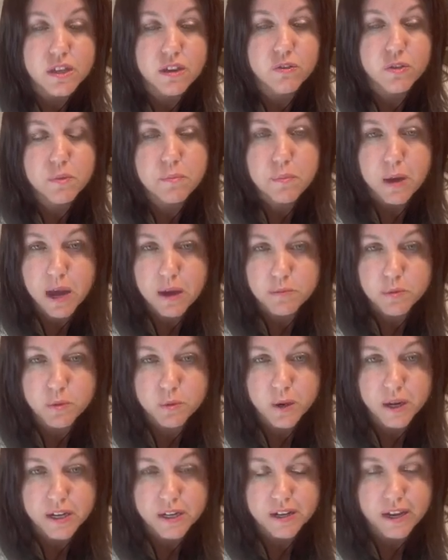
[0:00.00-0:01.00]
of the Bible
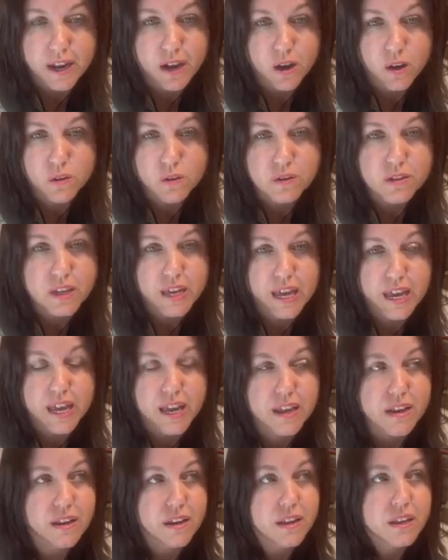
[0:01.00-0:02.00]
right now.
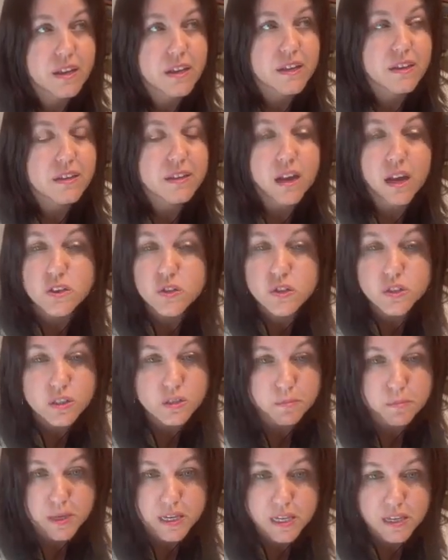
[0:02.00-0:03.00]
And not
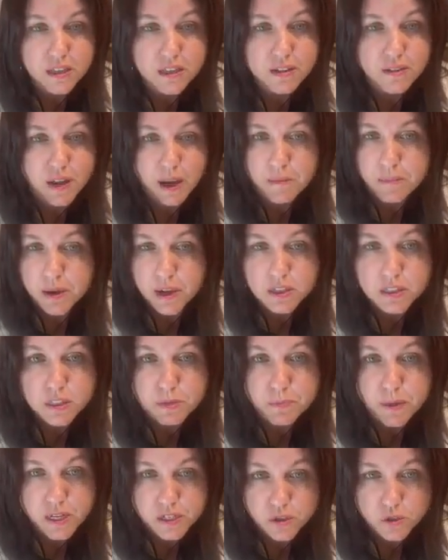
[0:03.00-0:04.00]
just me, I'm not
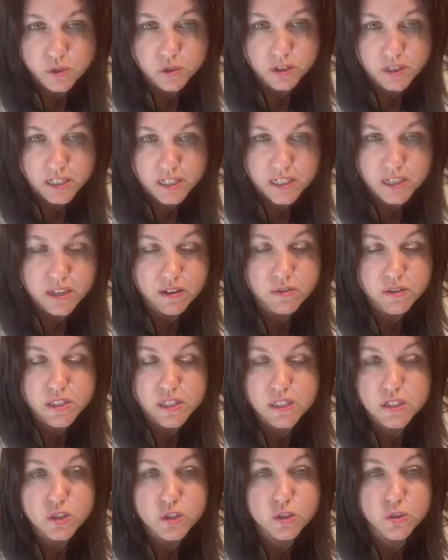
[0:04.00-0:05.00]
special. He gives
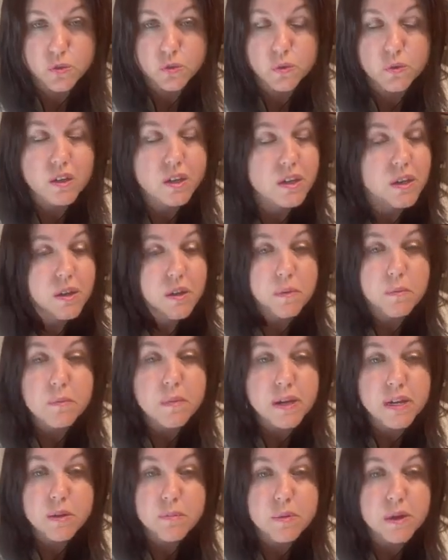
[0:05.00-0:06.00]
it to
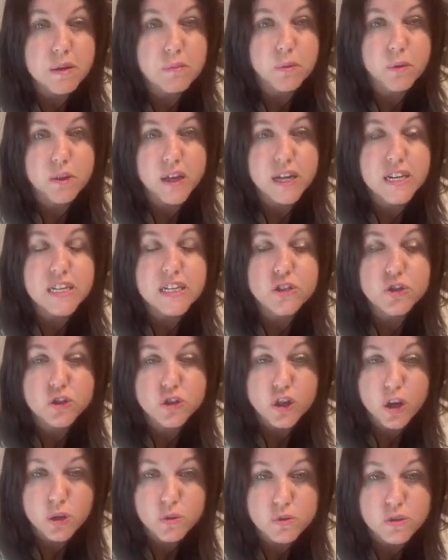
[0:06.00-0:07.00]
many people that he's
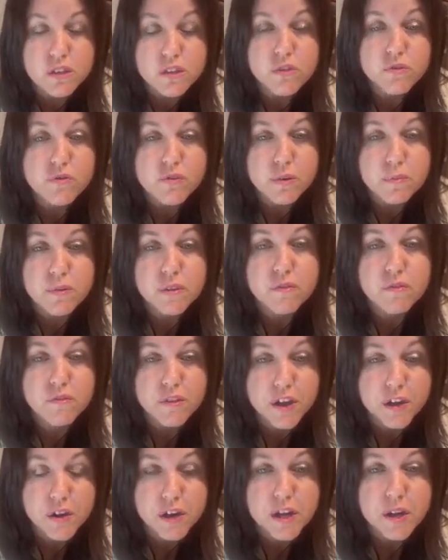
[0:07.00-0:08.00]
chosen from the
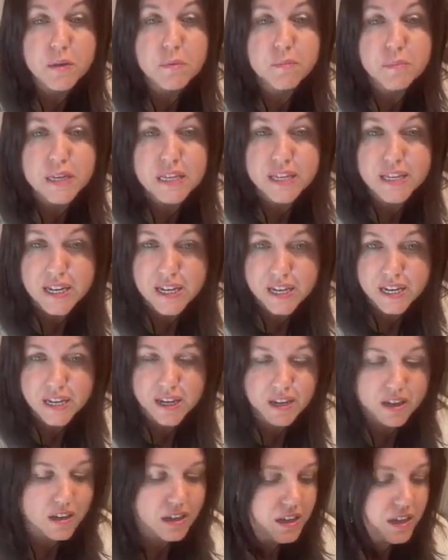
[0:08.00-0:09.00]
very
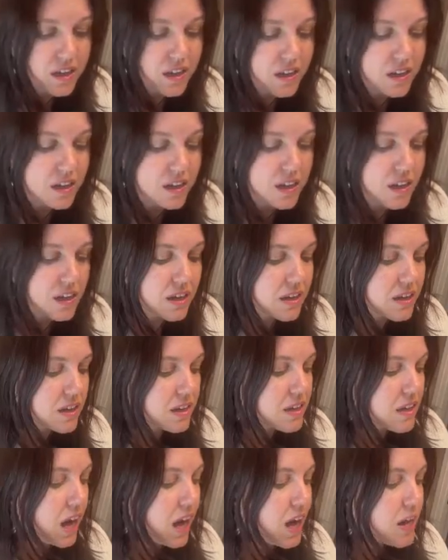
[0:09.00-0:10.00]
beginning.
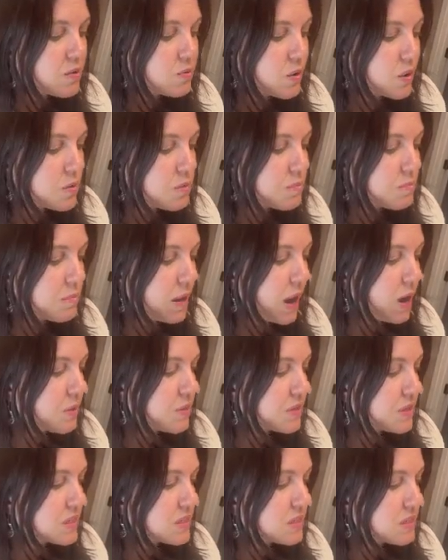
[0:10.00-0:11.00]
God wrote
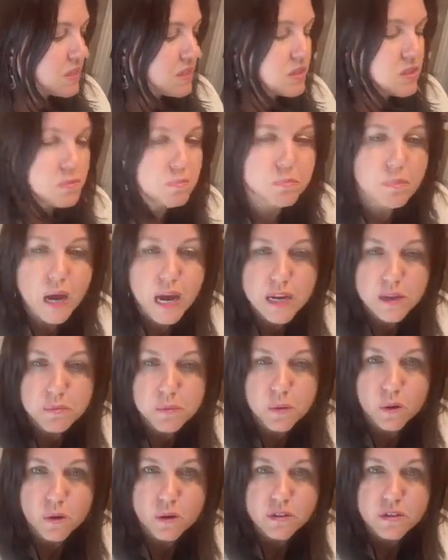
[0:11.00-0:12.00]
about this in his
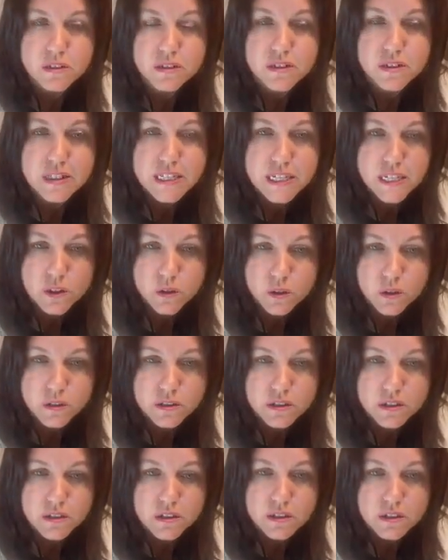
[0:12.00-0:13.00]
Bible,
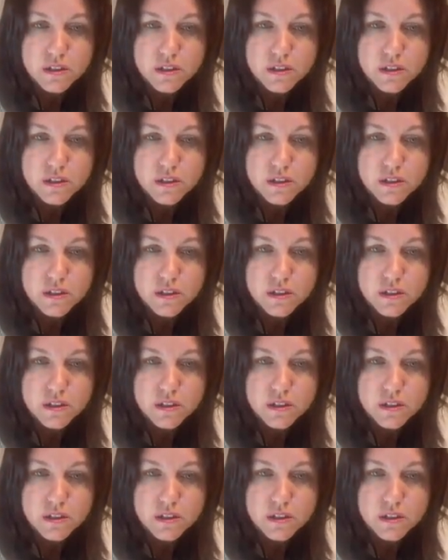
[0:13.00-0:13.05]
sealed